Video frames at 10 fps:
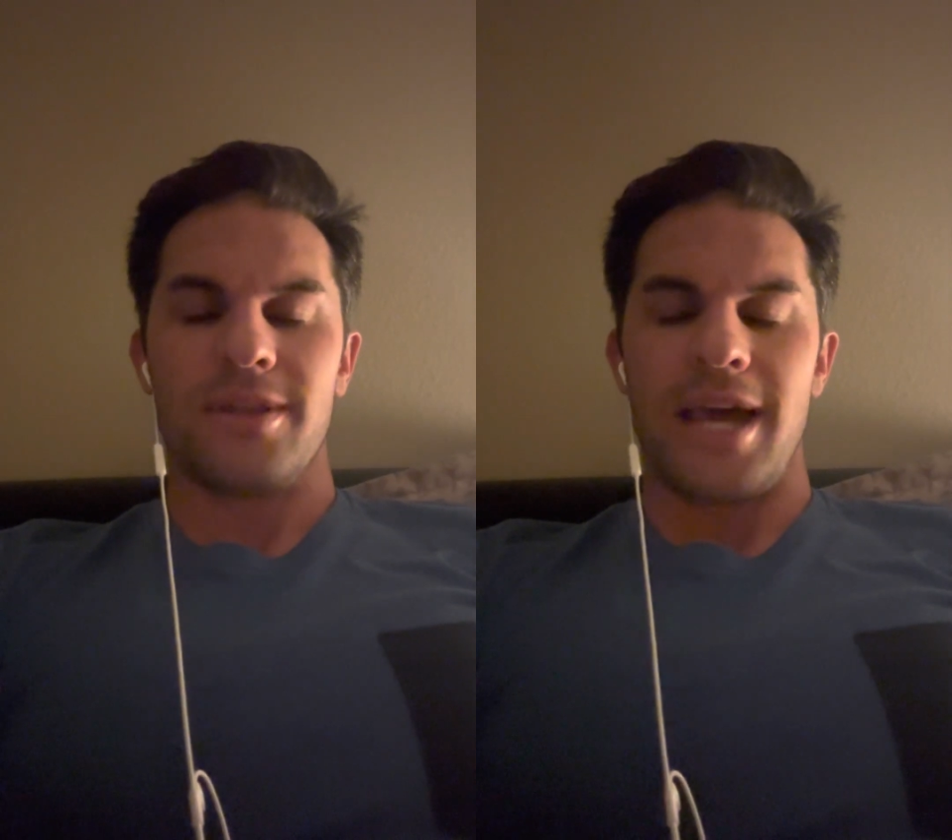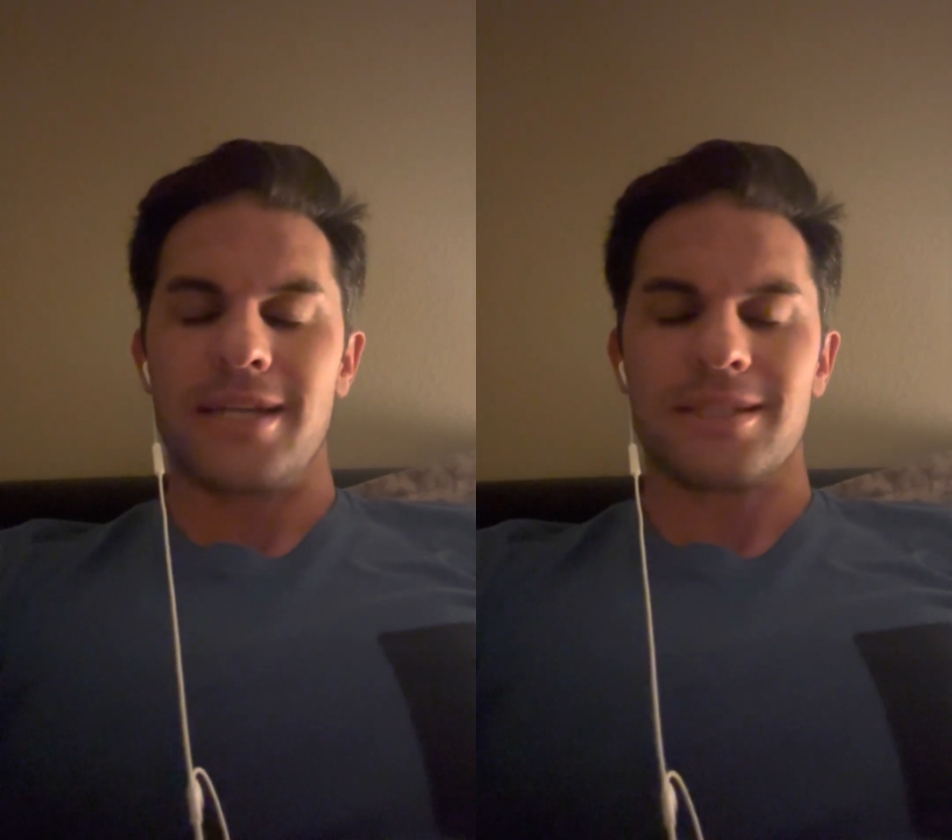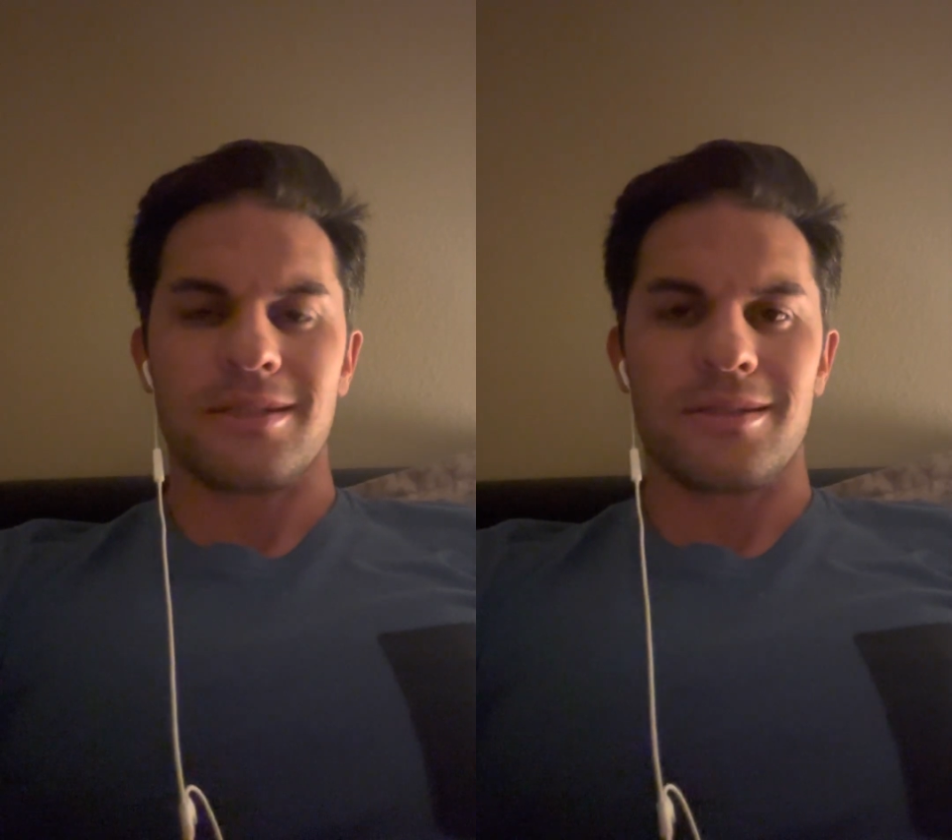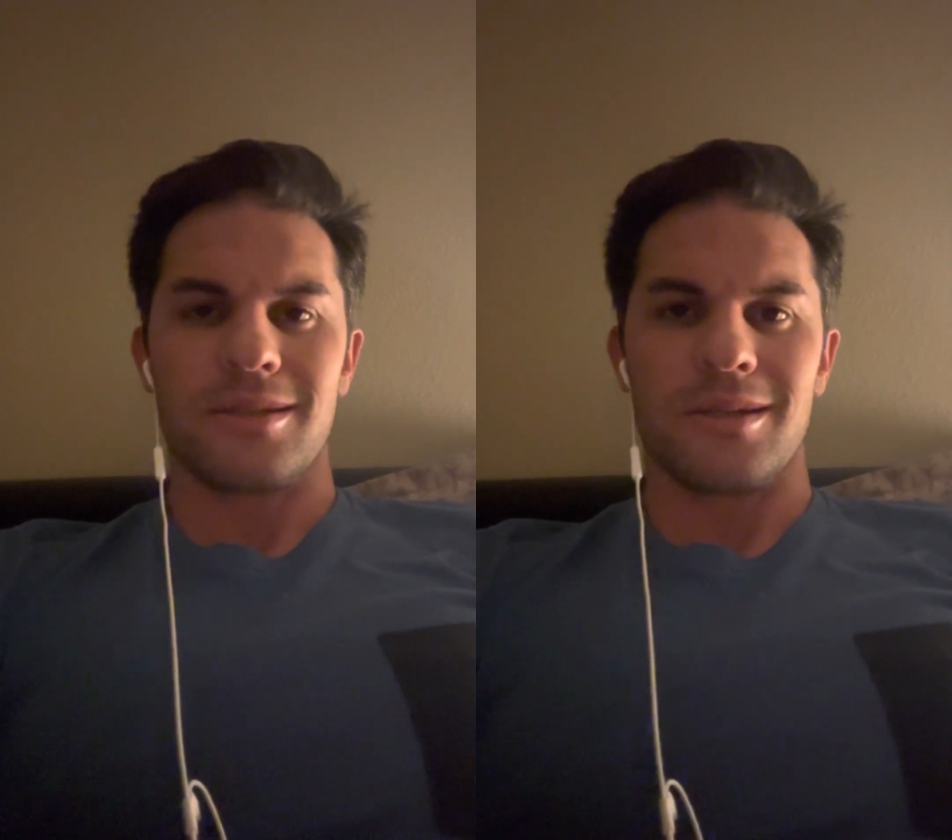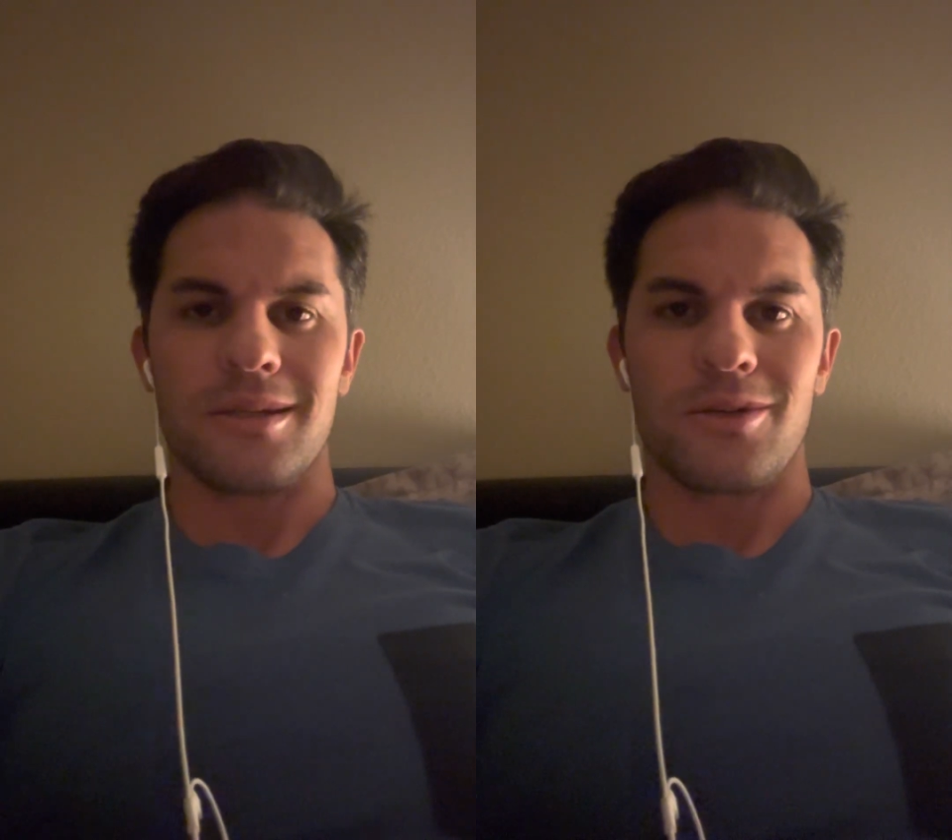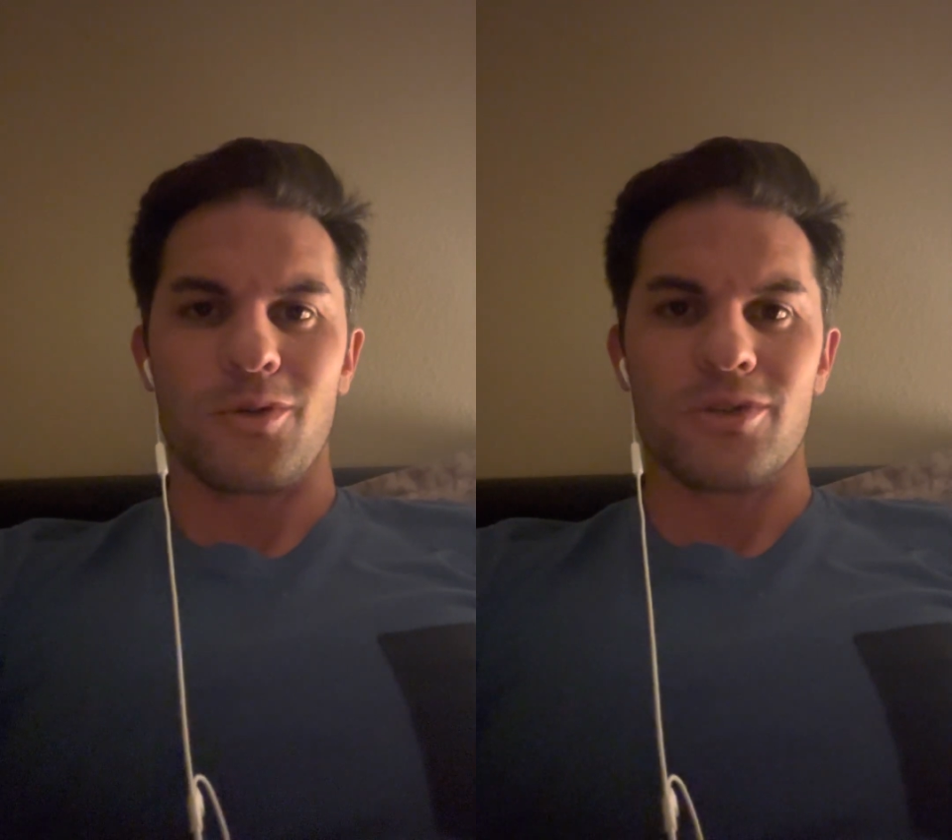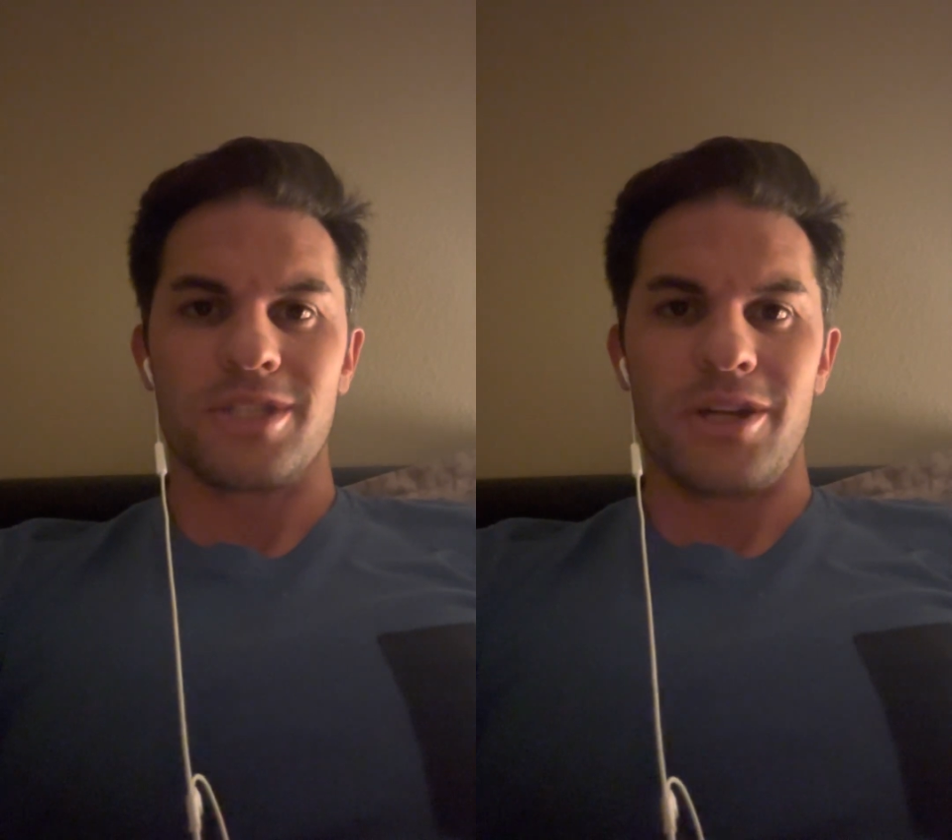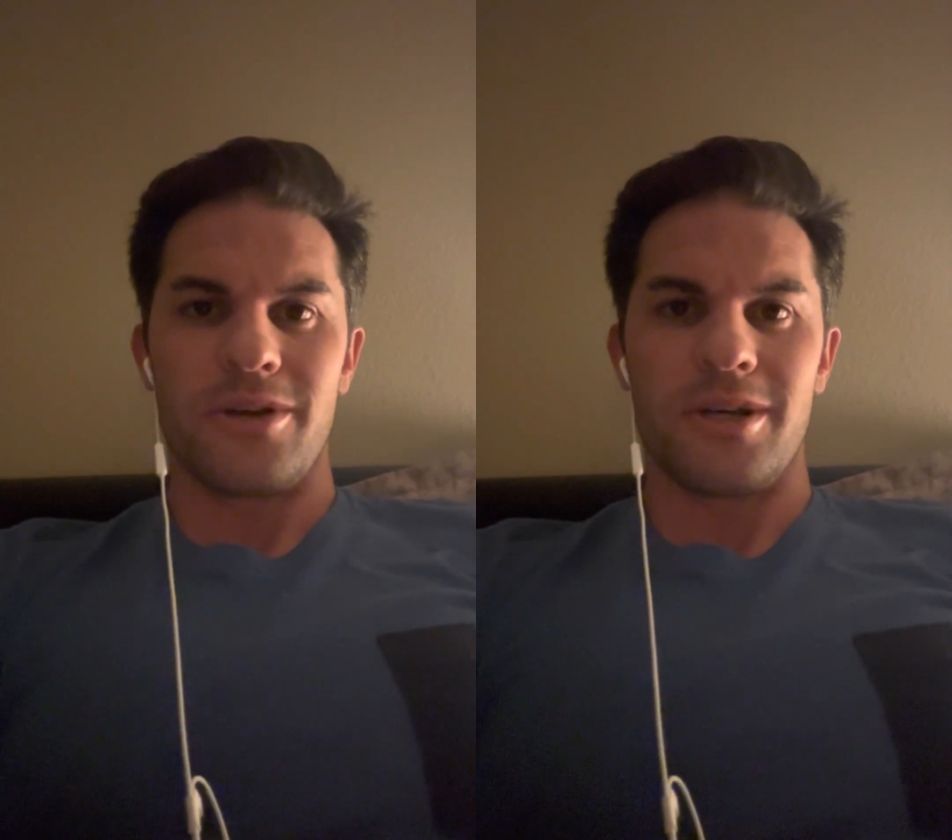asked the
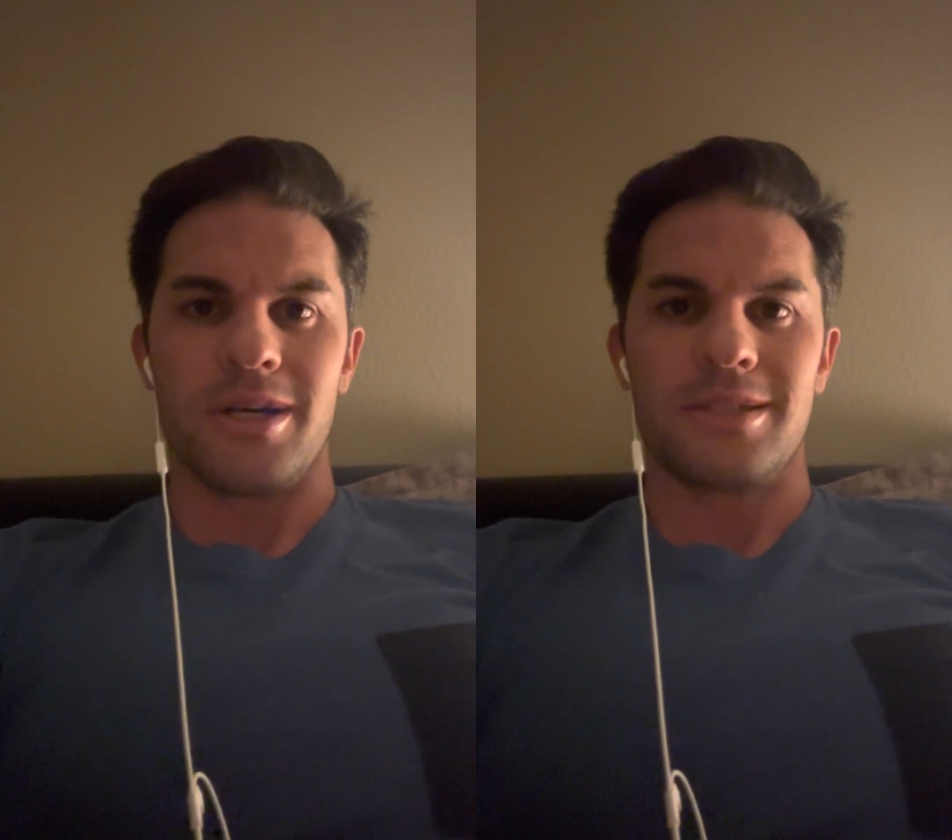Coursera